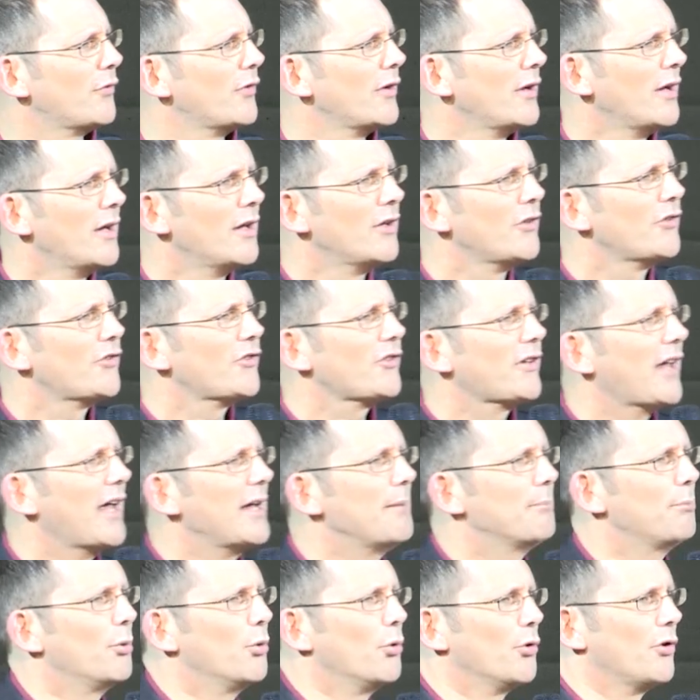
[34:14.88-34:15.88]
of
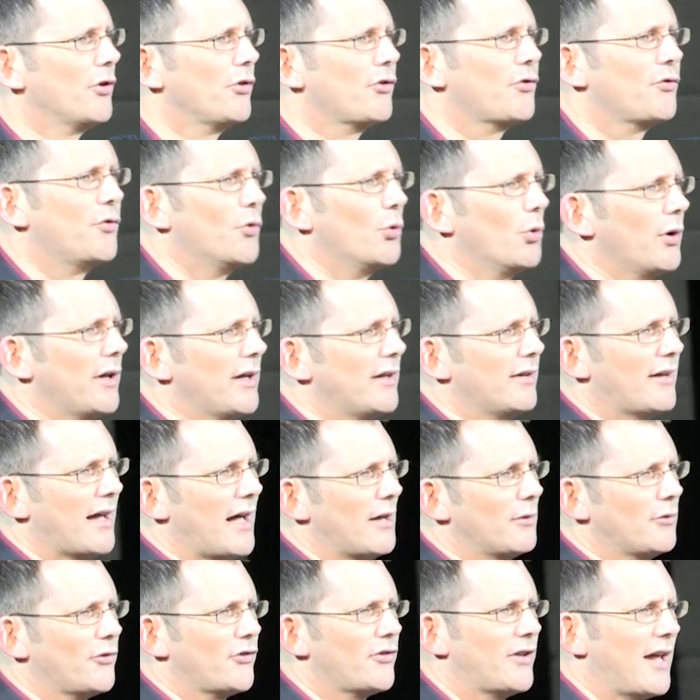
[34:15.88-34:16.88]
skateboarders falling
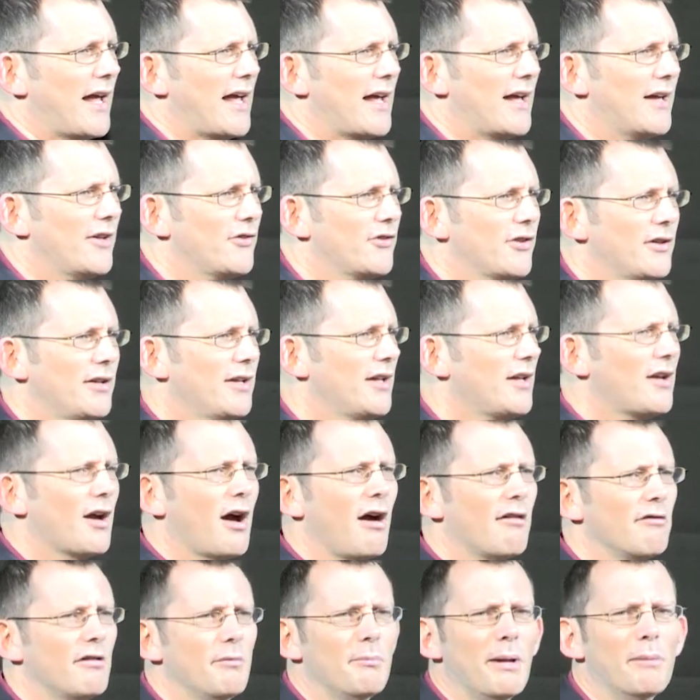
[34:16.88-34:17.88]
downstairs and he
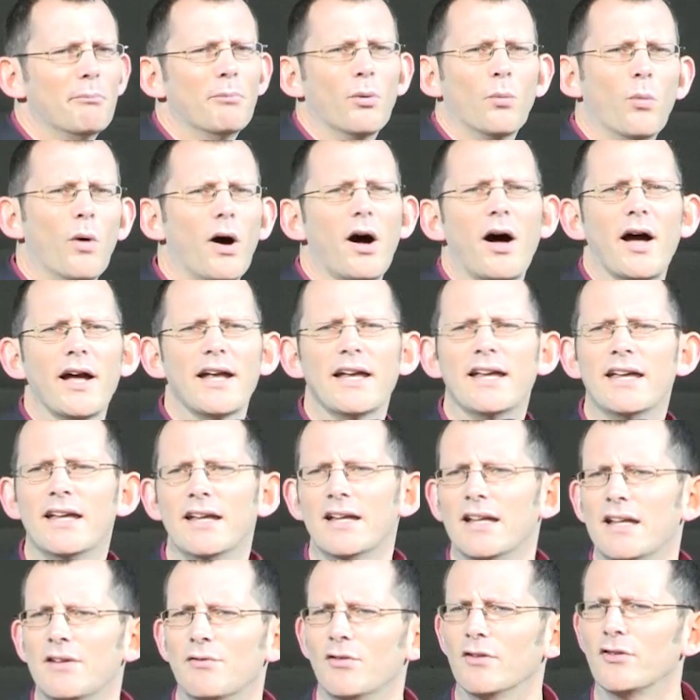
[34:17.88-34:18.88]
can't remember why
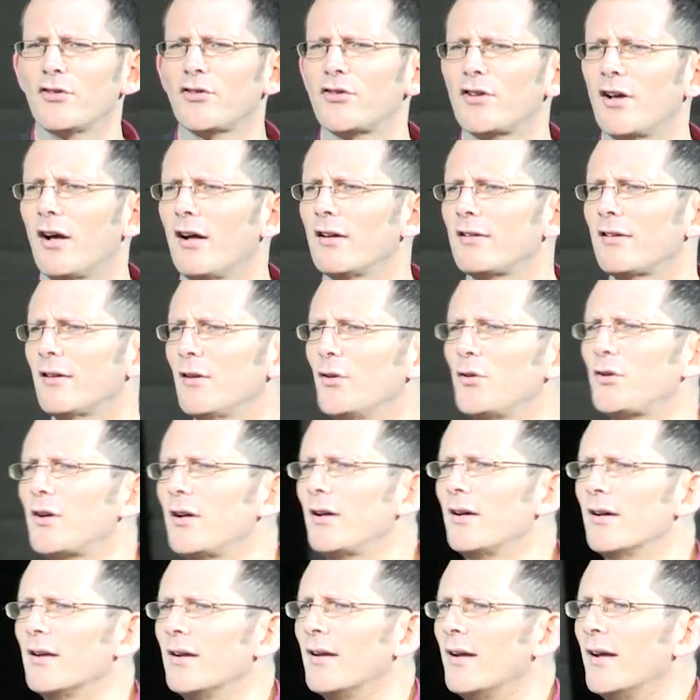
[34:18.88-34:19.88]
he even started
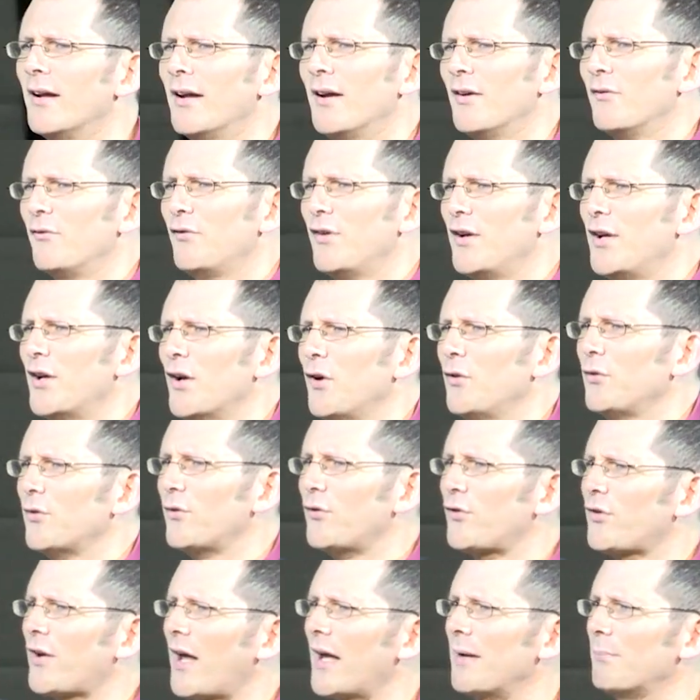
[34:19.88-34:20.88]
looking at videos
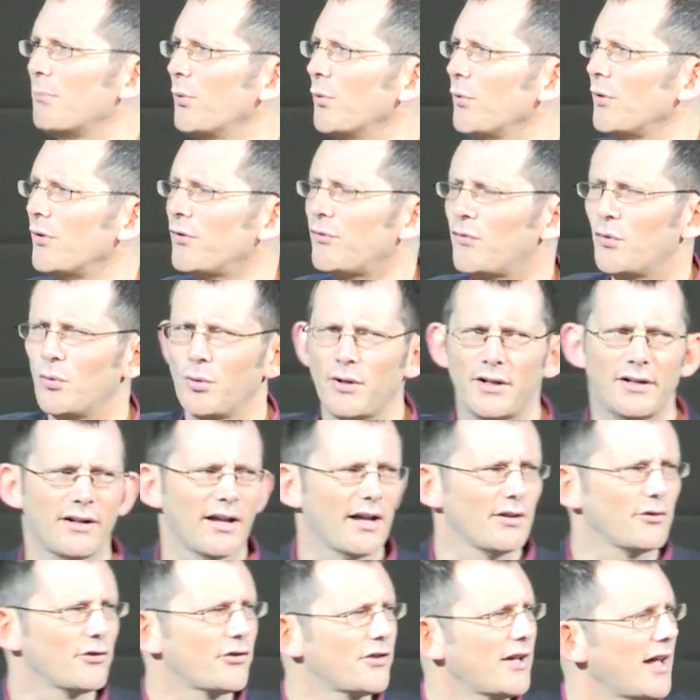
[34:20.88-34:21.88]
of skateboarders falling
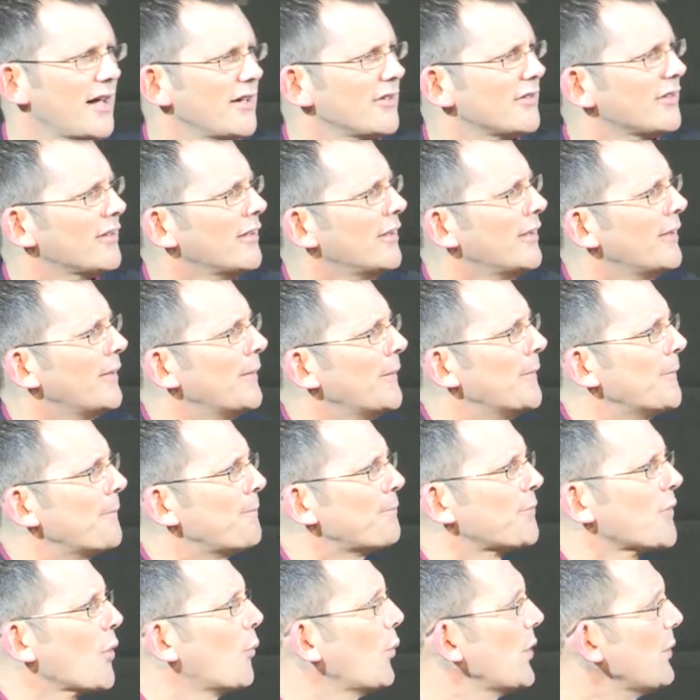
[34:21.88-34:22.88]
downstairs.
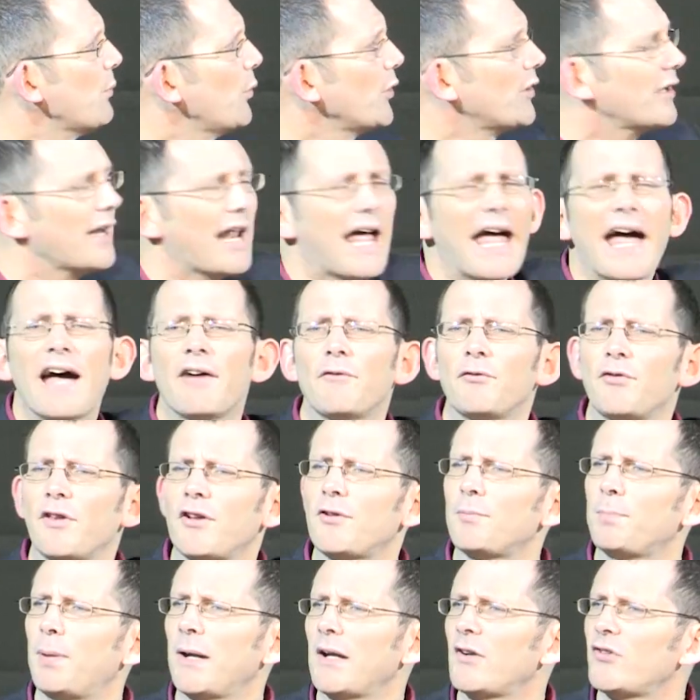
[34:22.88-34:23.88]
We wouldn't have
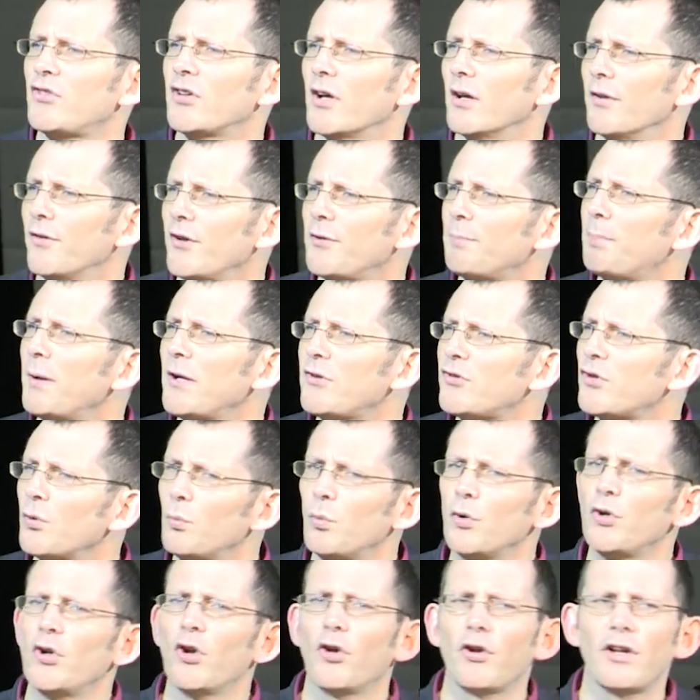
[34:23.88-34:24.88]
this picture. This picture
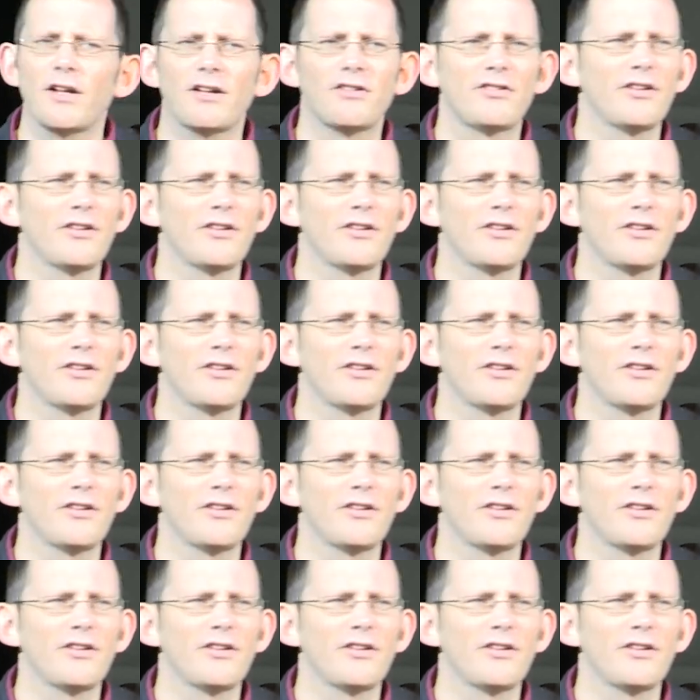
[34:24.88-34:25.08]
would not